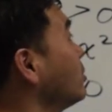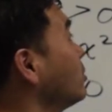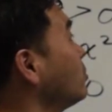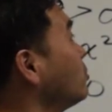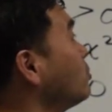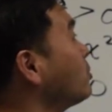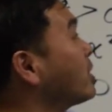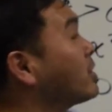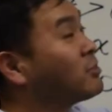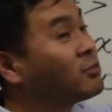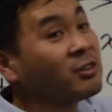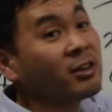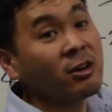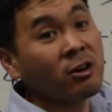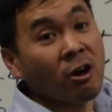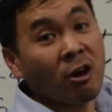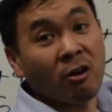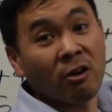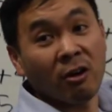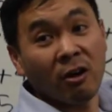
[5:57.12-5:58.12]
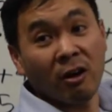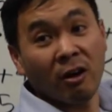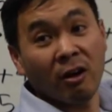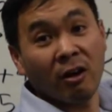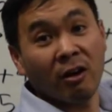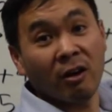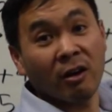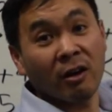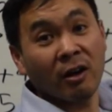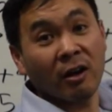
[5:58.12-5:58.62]
You get 0.
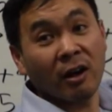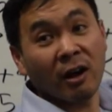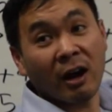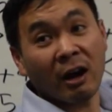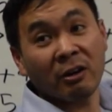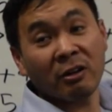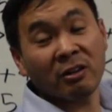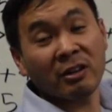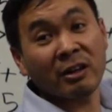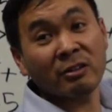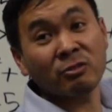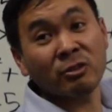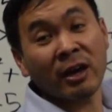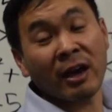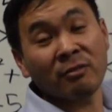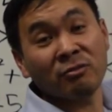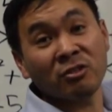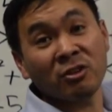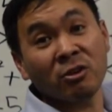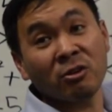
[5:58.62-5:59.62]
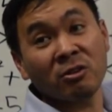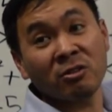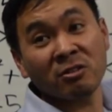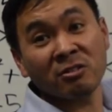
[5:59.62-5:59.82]
Are you allowed to have 0 in the